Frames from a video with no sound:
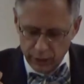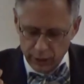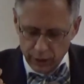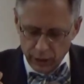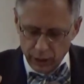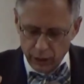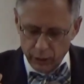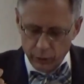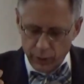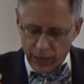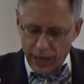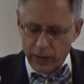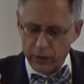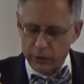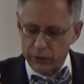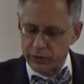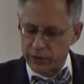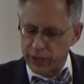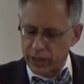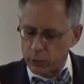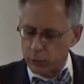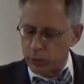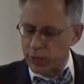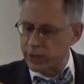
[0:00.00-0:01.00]
around
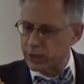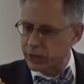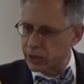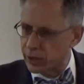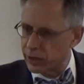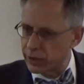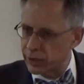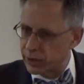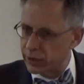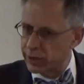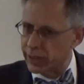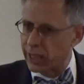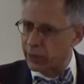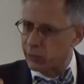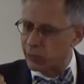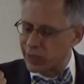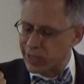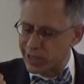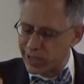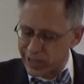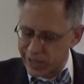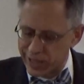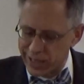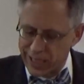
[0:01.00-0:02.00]
their return and
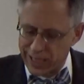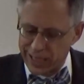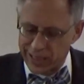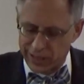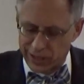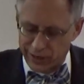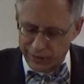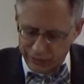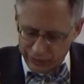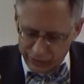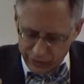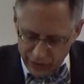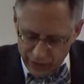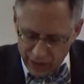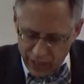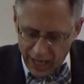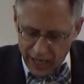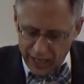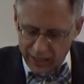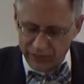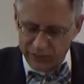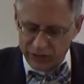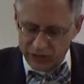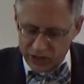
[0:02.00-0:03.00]
receipt of
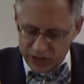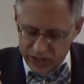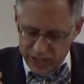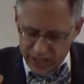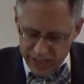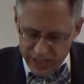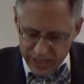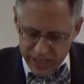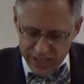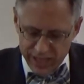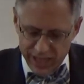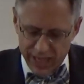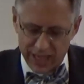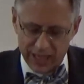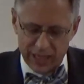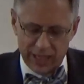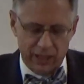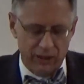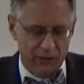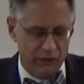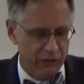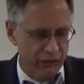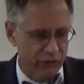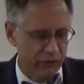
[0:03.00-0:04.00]

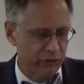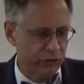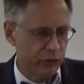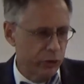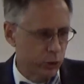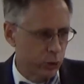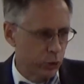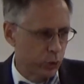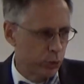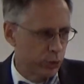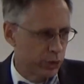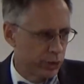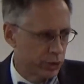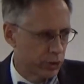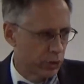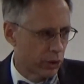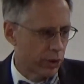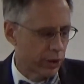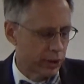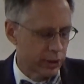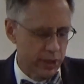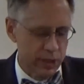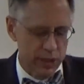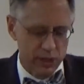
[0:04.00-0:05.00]
life-sustaining food
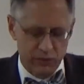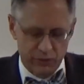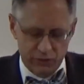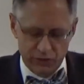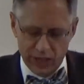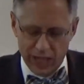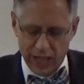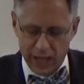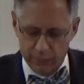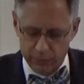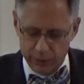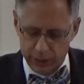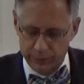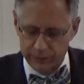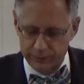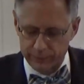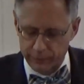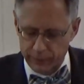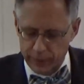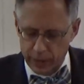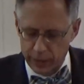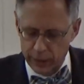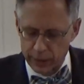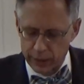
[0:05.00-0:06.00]
during this famine.
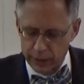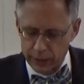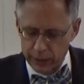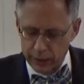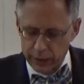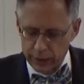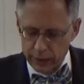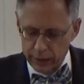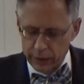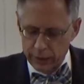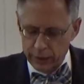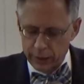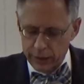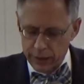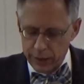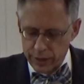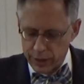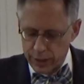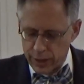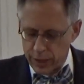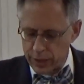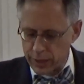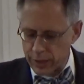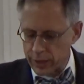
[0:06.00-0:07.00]

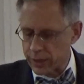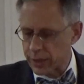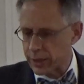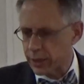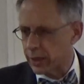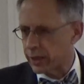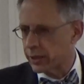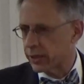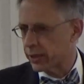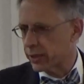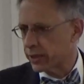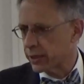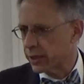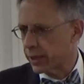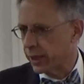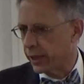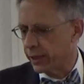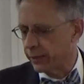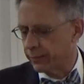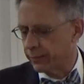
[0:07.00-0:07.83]
Jesus does the same,